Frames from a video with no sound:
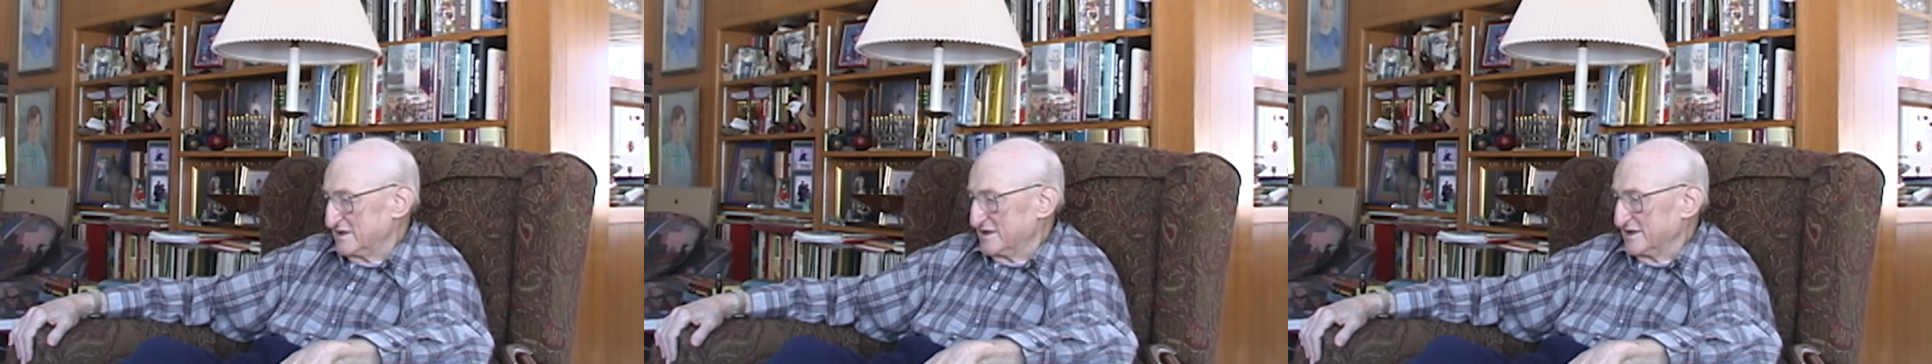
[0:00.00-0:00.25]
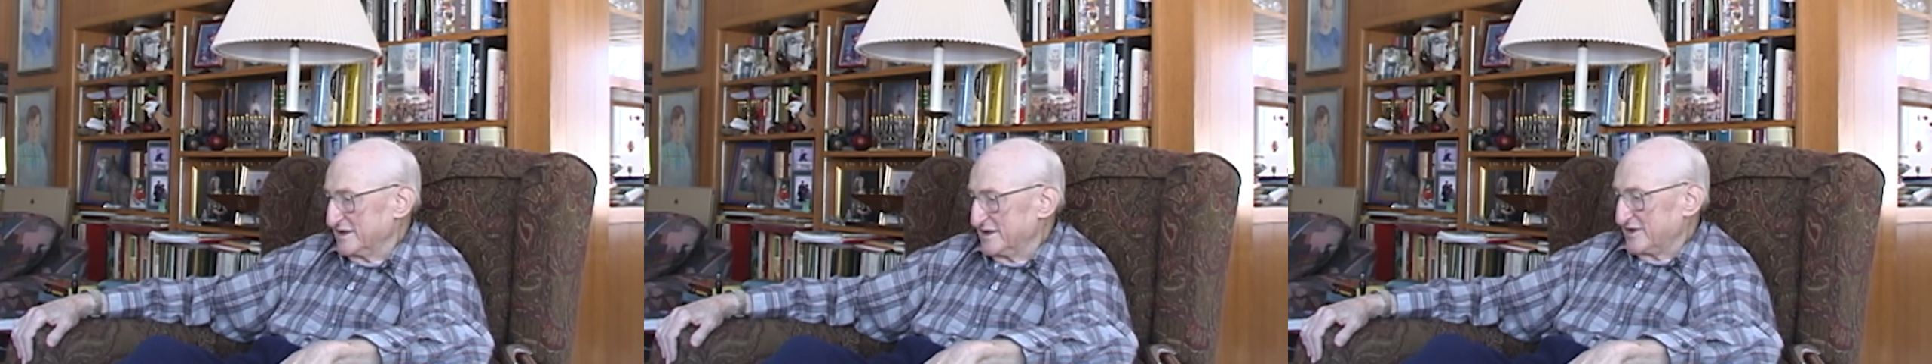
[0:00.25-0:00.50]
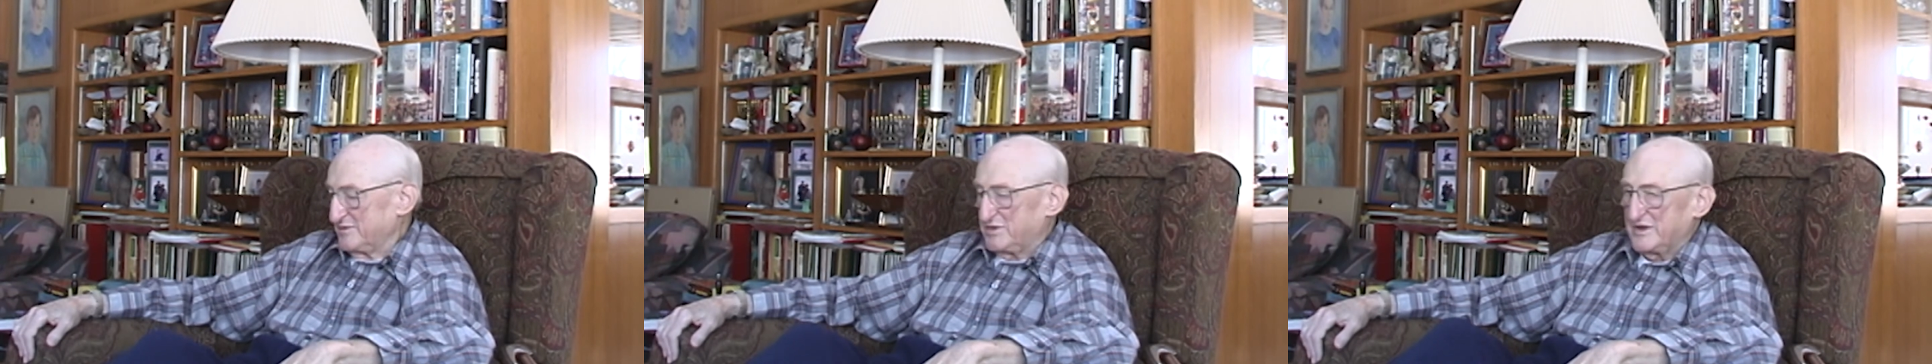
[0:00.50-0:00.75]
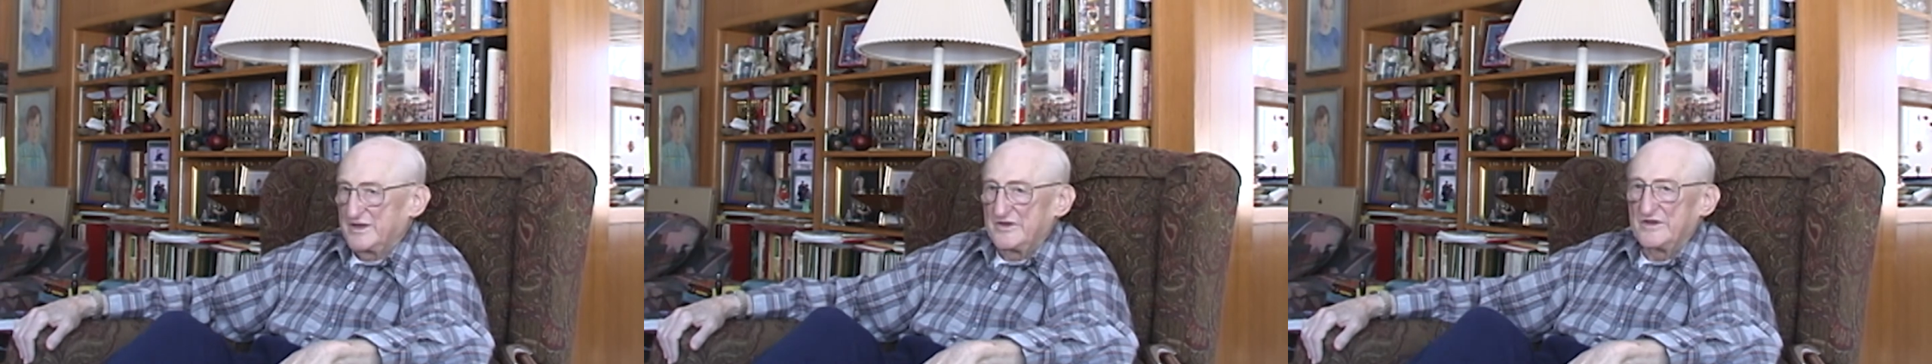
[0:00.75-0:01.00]
in this
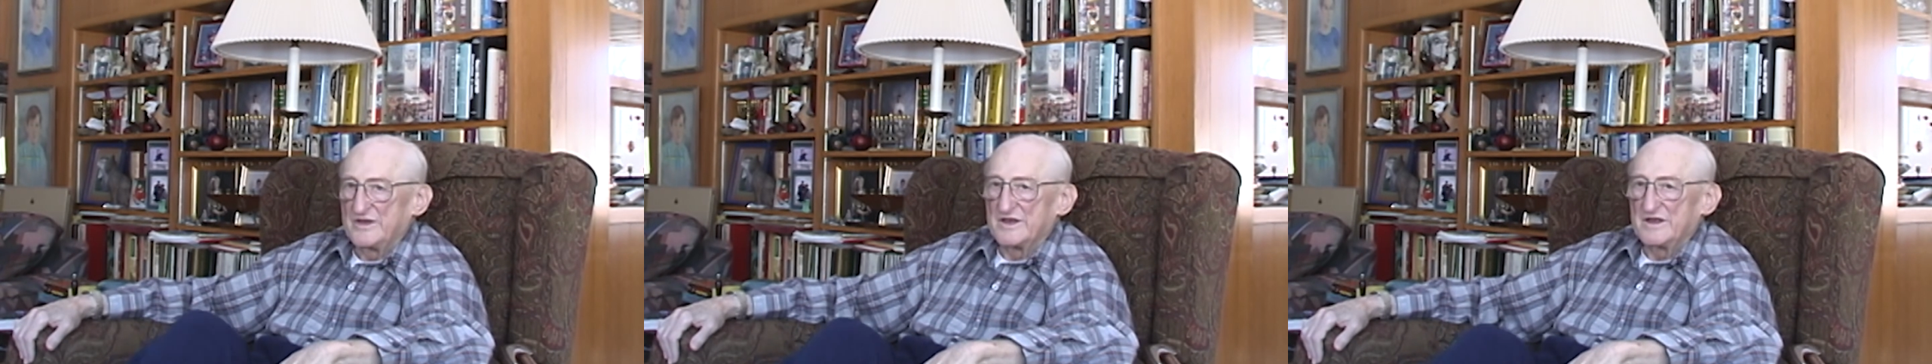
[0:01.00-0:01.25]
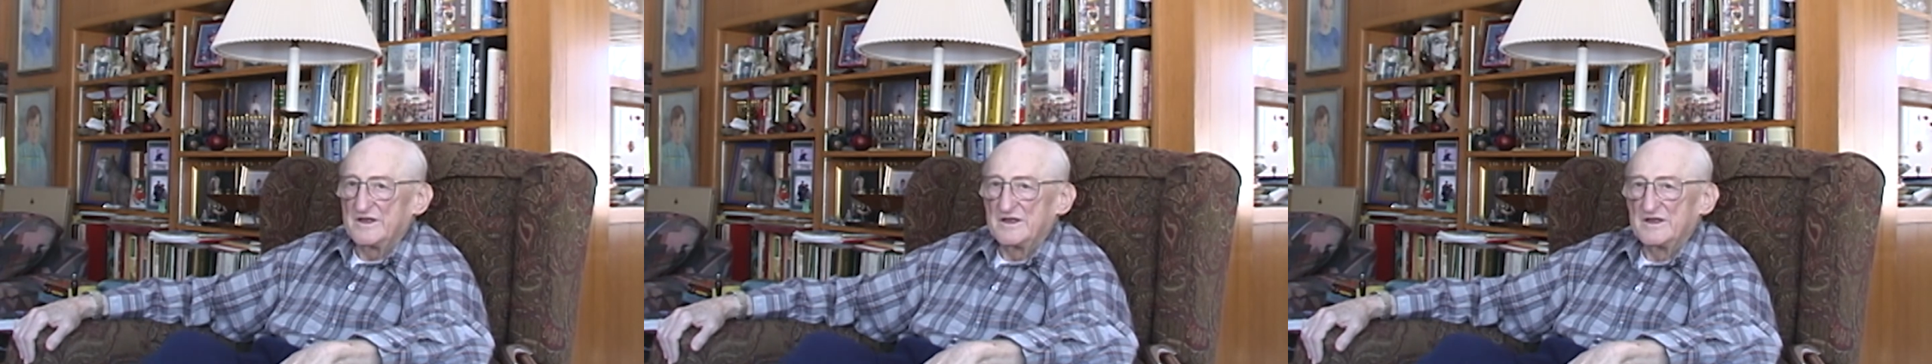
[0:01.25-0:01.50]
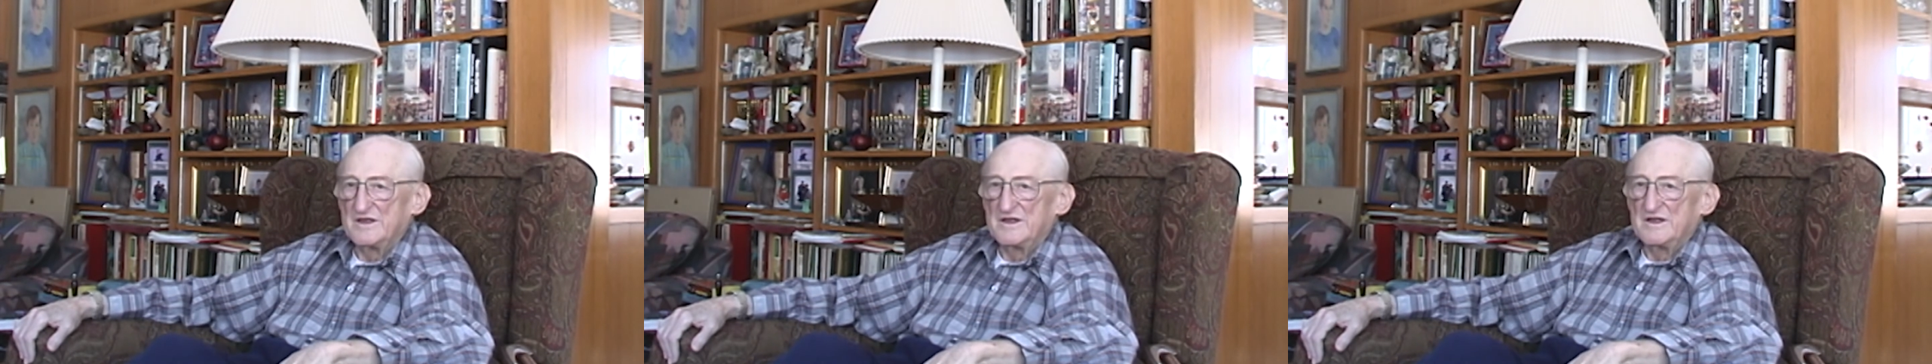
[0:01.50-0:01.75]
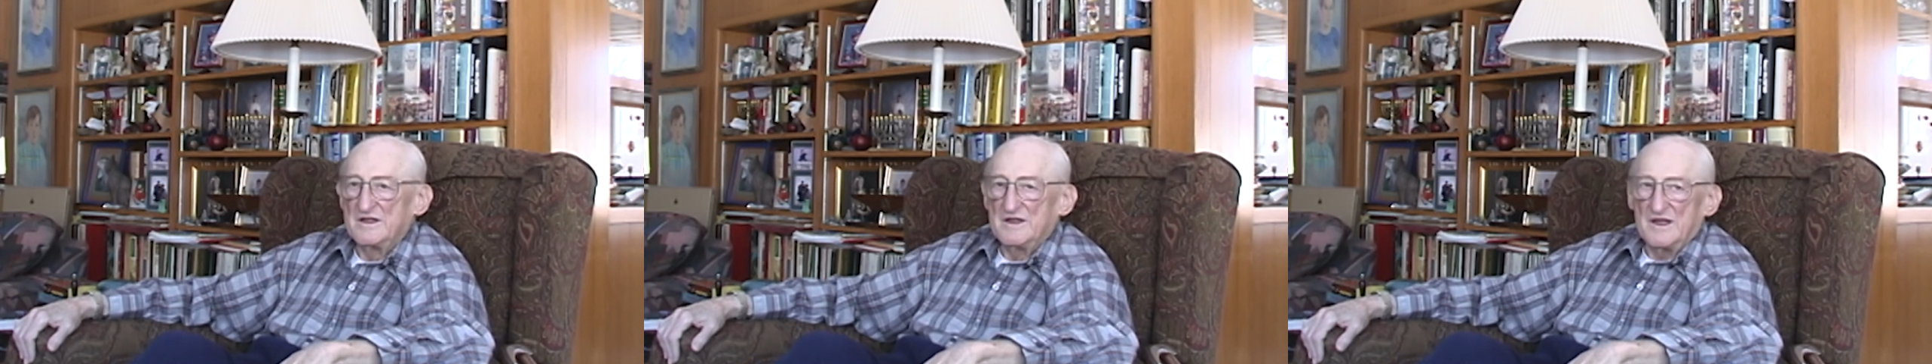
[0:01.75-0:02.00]
place here.
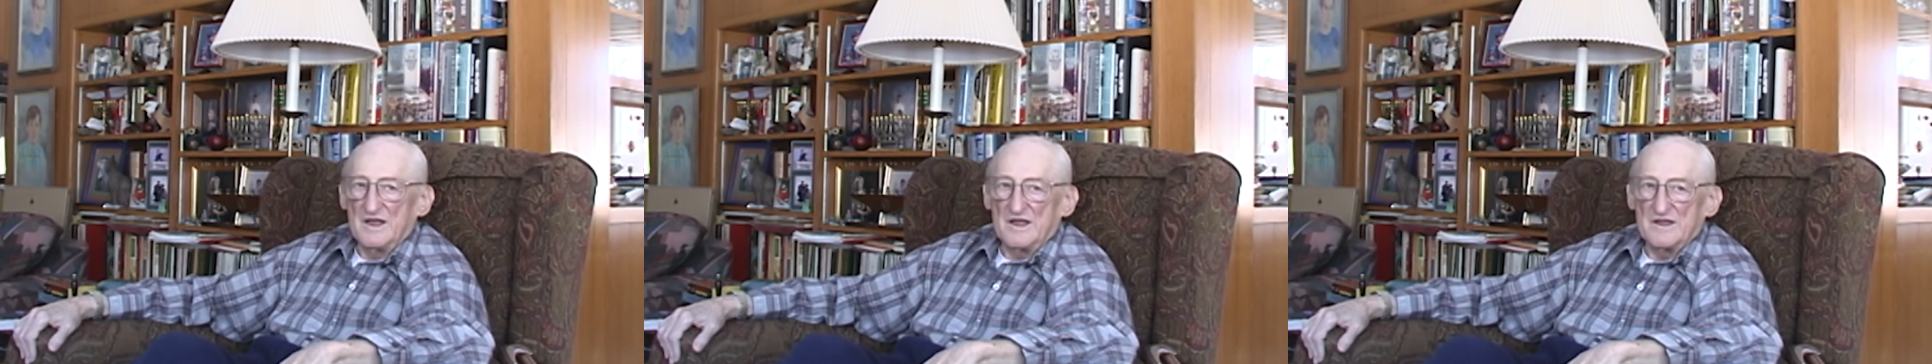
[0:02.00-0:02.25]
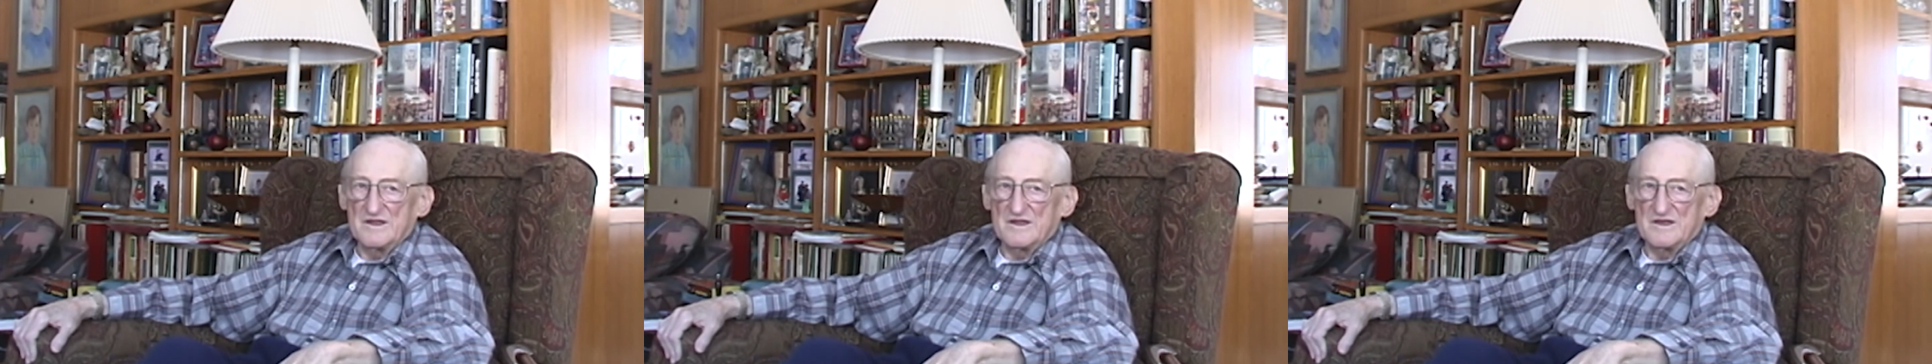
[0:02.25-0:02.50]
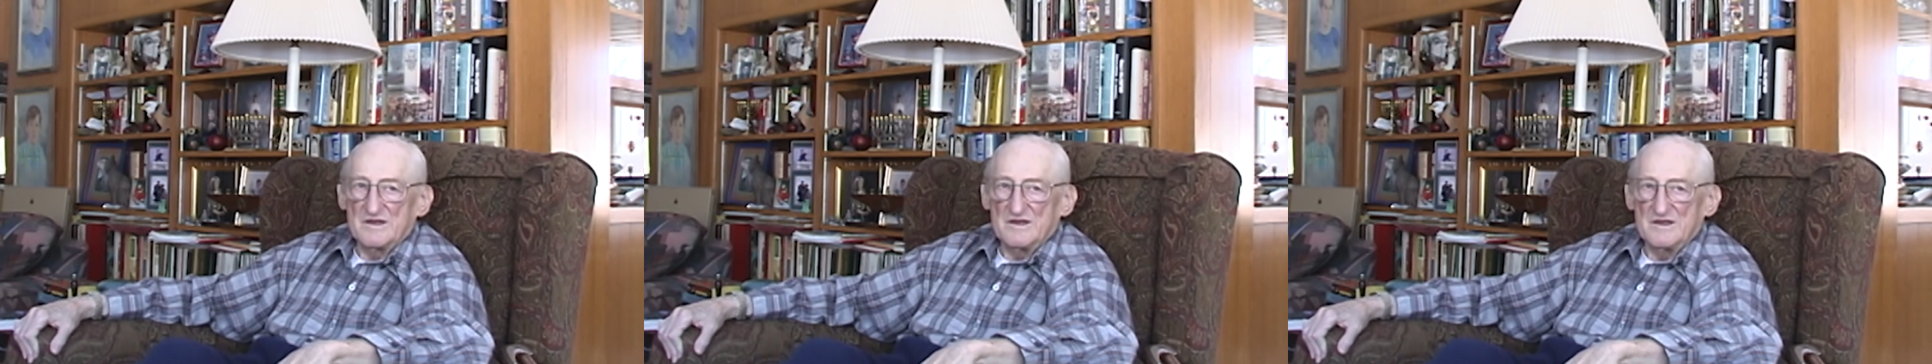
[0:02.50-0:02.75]
And